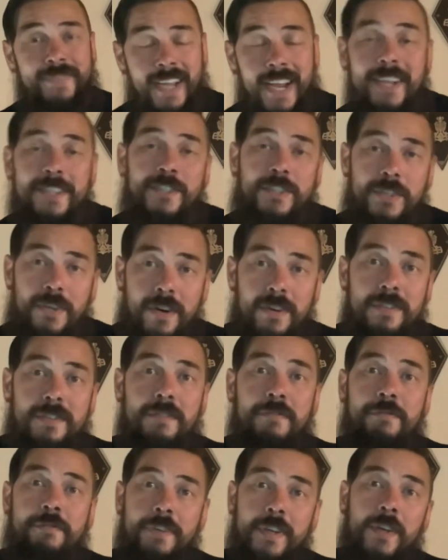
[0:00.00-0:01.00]
I'd start to
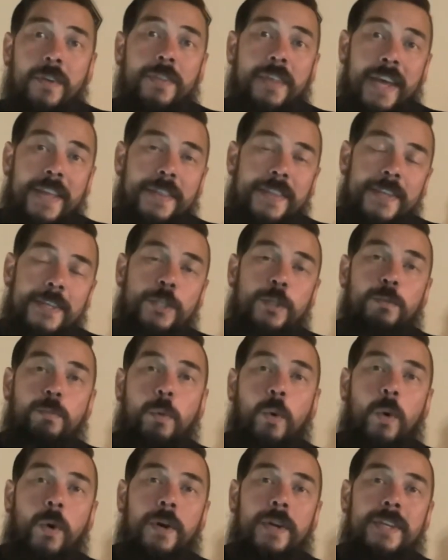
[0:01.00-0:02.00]
feel that this
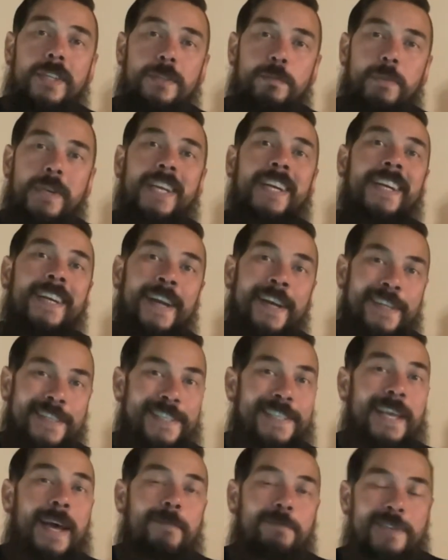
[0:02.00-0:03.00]
sport is being
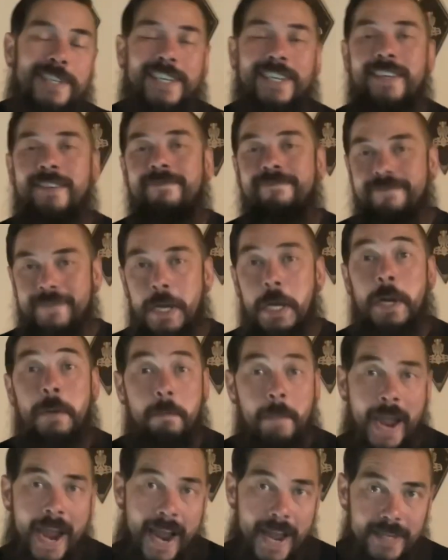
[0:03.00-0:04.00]
accepted en
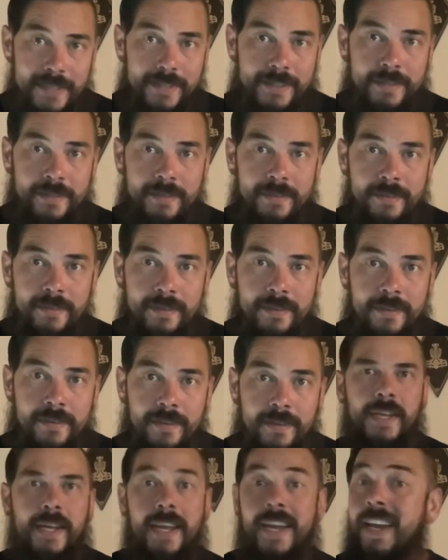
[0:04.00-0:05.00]
masse.
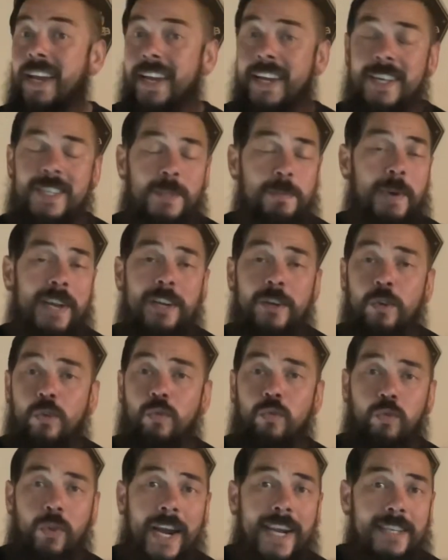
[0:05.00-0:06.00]
It's been
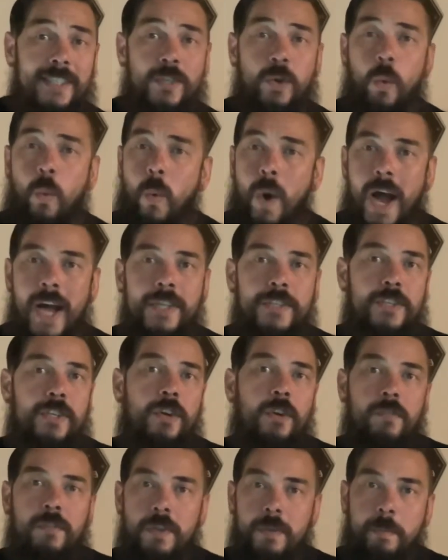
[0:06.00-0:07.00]
great to watch it
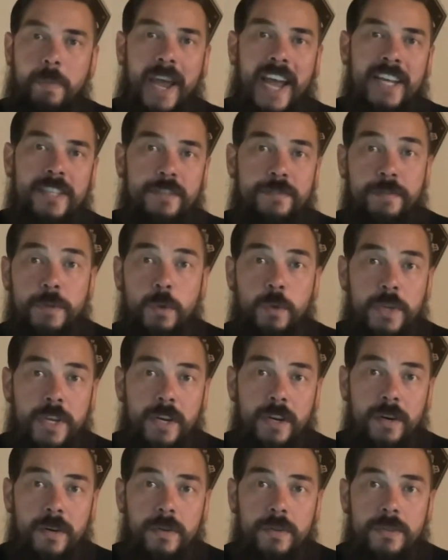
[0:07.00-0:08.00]
over the past few
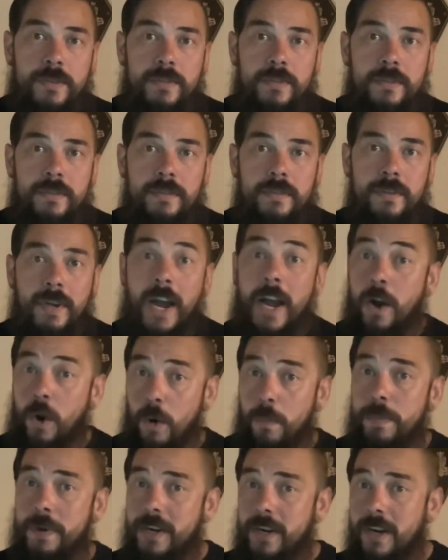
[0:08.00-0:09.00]
years. I
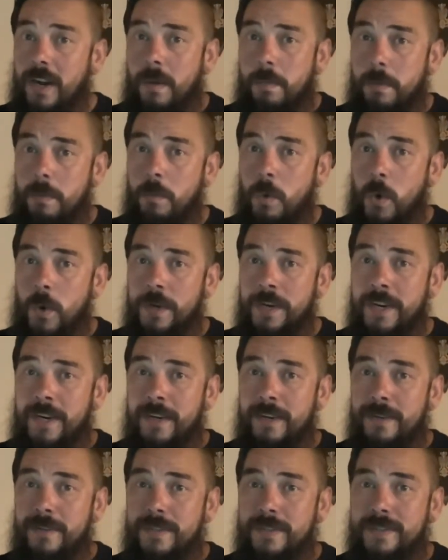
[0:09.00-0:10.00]
hope in a couple more
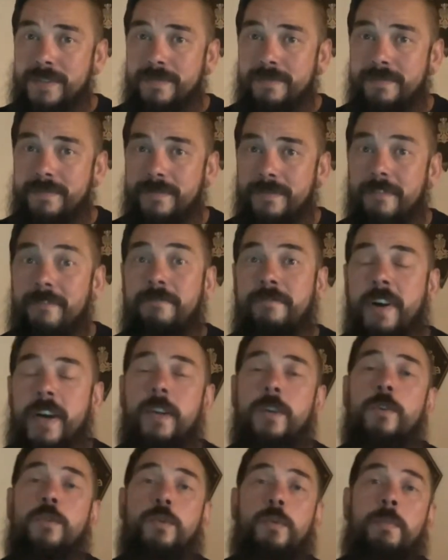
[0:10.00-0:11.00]
years,
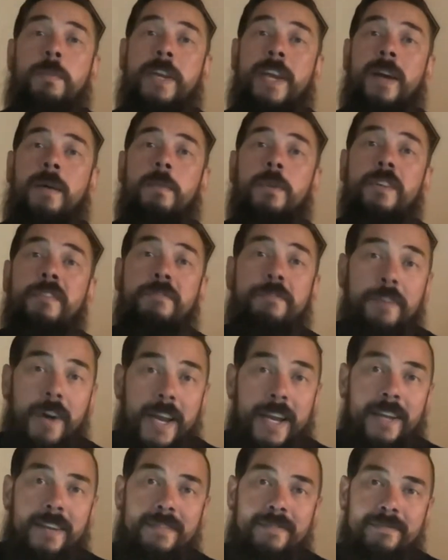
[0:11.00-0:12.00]
fighters will be able to
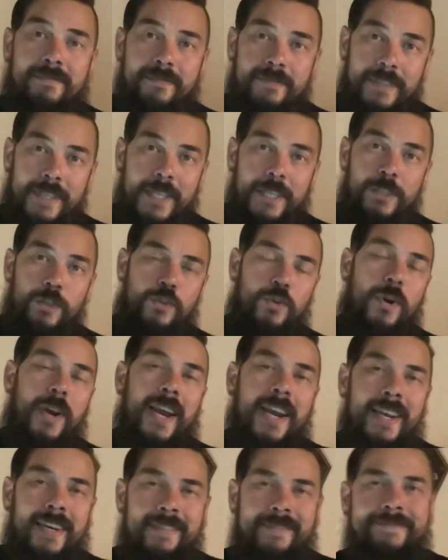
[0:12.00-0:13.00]
fight and
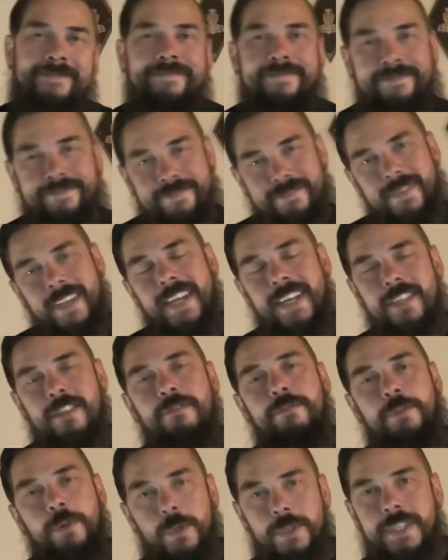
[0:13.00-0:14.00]
train as a
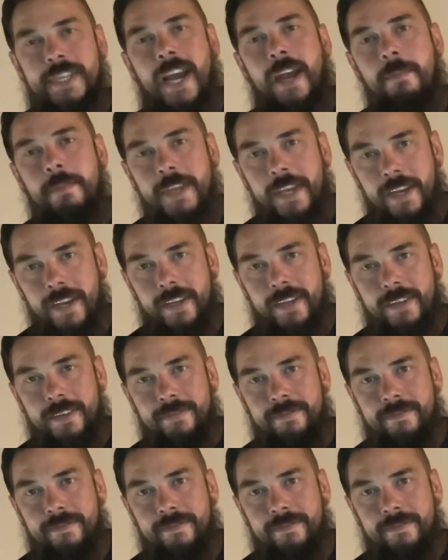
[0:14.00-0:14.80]
full-time gig.